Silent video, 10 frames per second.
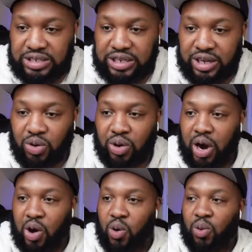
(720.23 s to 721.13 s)
single
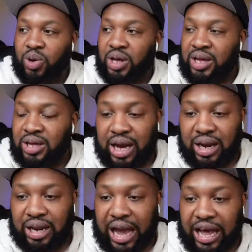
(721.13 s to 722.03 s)
goal.
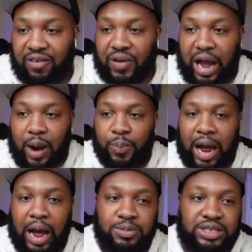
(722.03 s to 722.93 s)
A lot of our
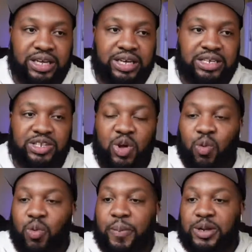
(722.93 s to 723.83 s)
problems is
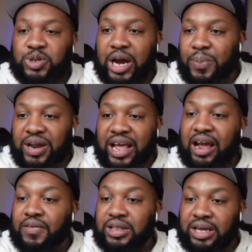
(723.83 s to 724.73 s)
we be trying to put
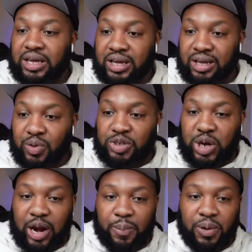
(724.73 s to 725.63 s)
everything. We
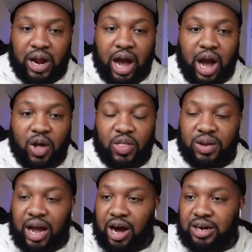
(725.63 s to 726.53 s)
trying to put all
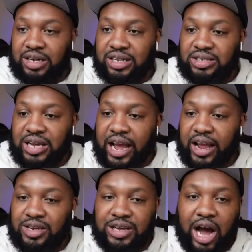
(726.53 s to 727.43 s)
the
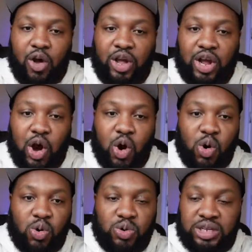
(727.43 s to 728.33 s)
desires, all the
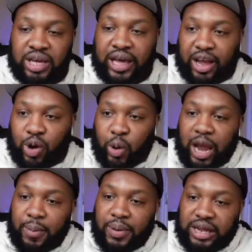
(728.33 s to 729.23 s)
goals, and
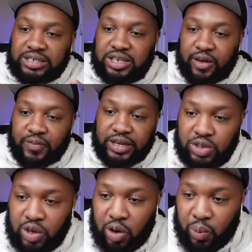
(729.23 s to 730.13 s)
cramming that stuff
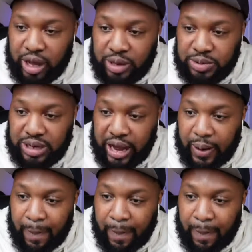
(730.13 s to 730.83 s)
into your website.